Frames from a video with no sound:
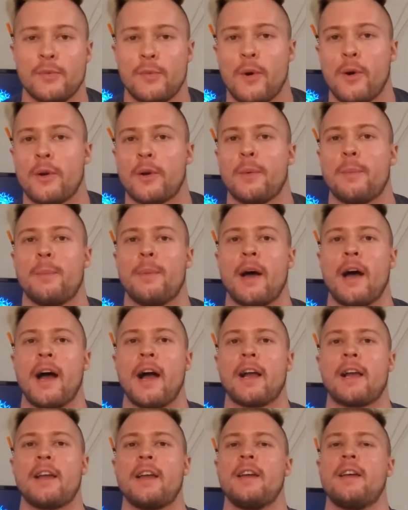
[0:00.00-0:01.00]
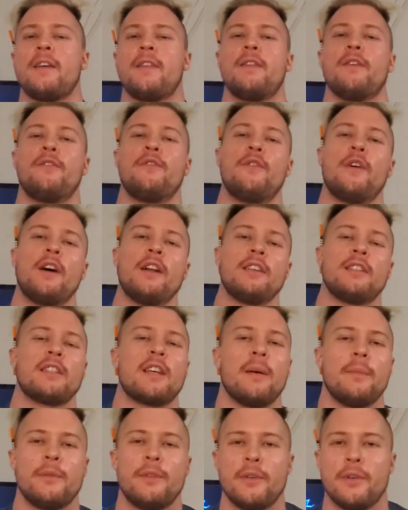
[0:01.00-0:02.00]
Welcome back. The fun has
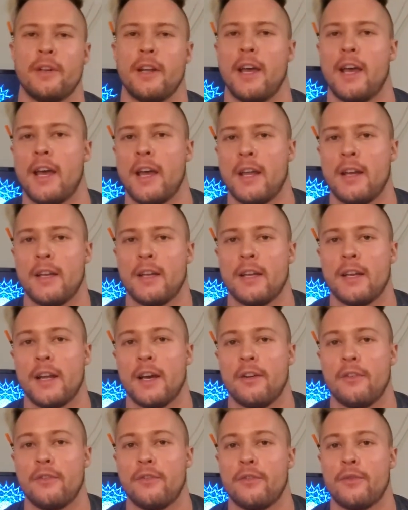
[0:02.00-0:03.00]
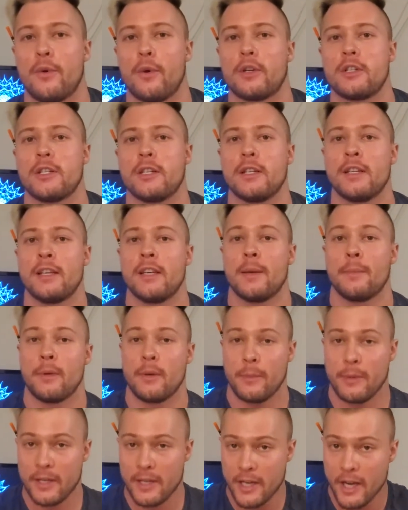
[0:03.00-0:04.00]
come to an end and unfortunately I'm going
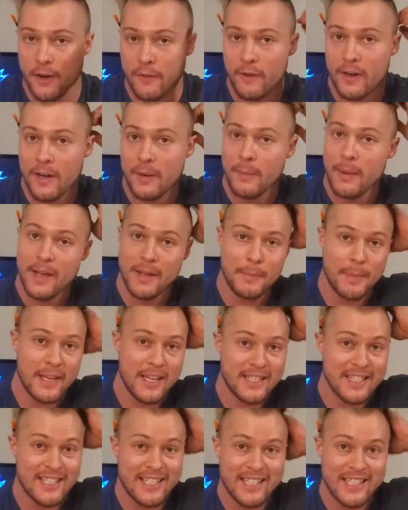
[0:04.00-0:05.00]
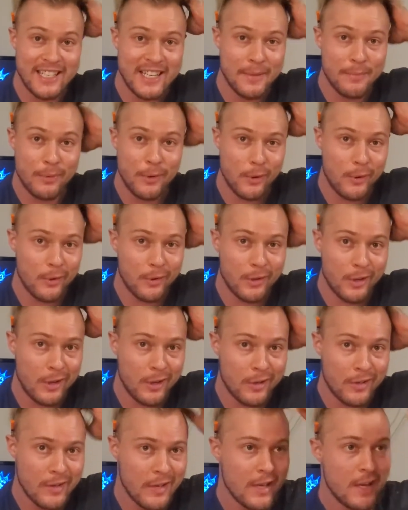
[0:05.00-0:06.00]
to be covering my PCT
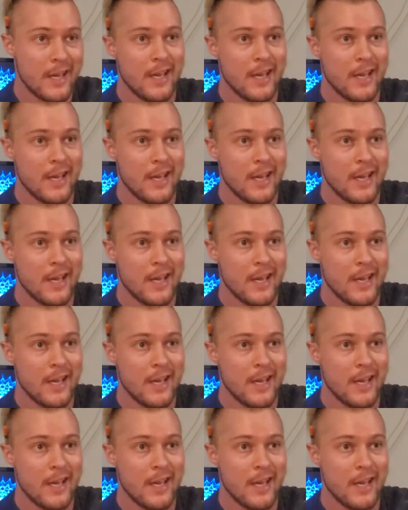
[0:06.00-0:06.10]
protocol.